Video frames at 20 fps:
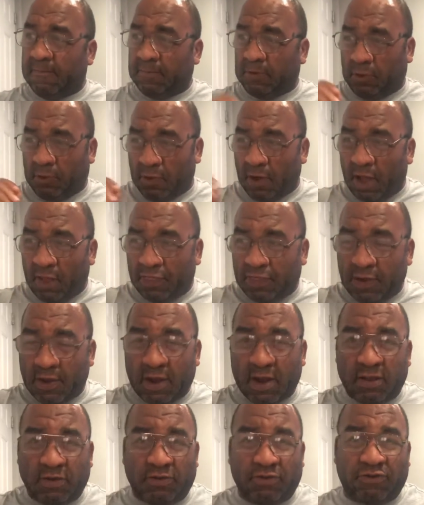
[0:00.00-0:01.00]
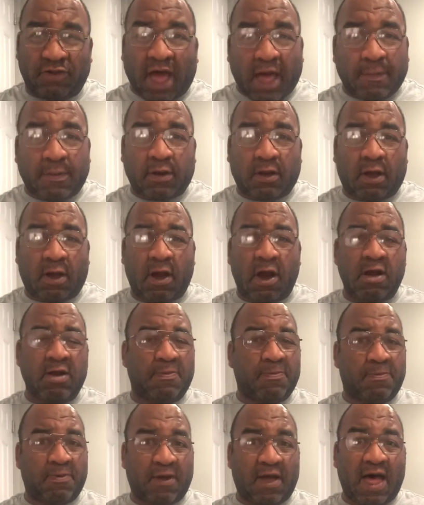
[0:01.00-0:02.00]
go out there and job it
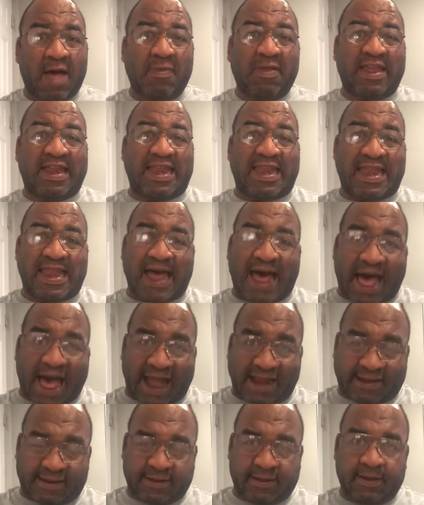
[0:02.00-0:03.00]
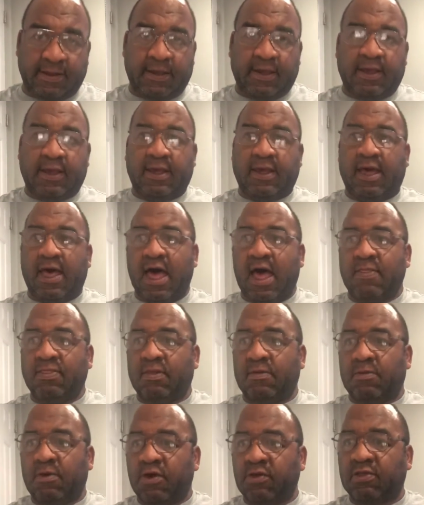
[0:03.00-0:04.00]
hard? Probably not. Um,
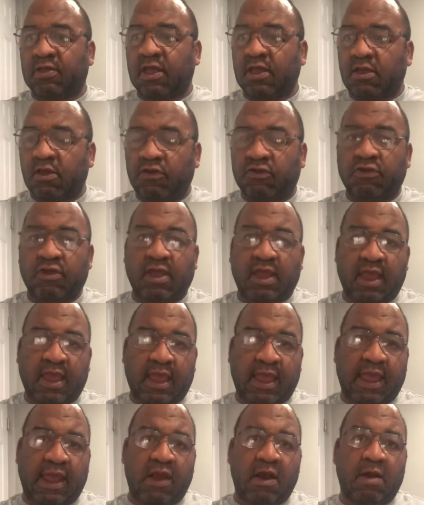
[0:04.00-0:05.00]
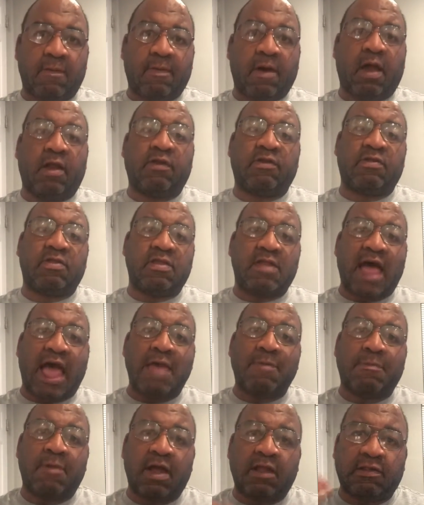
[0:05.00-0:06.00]
the most I usually hear about is
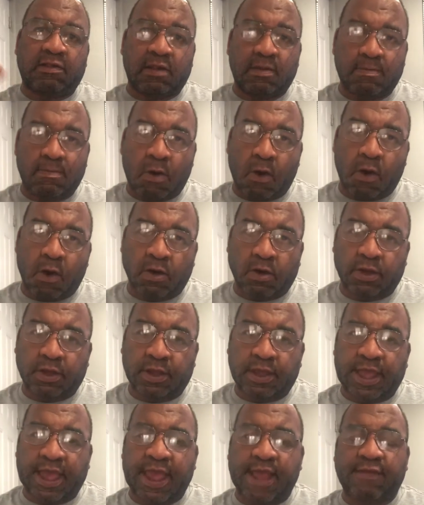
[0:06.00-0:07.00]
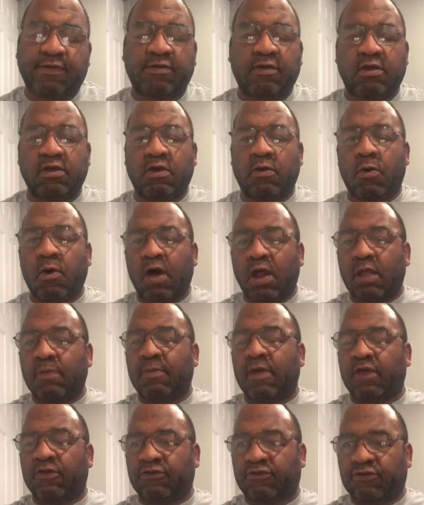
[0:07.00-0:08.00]
nine months and more, okay? So you want to
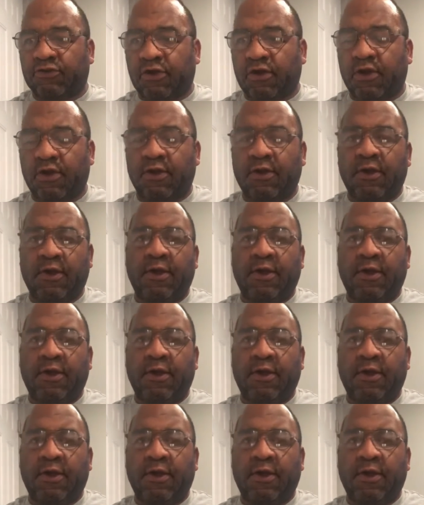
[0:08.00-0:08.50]
make sure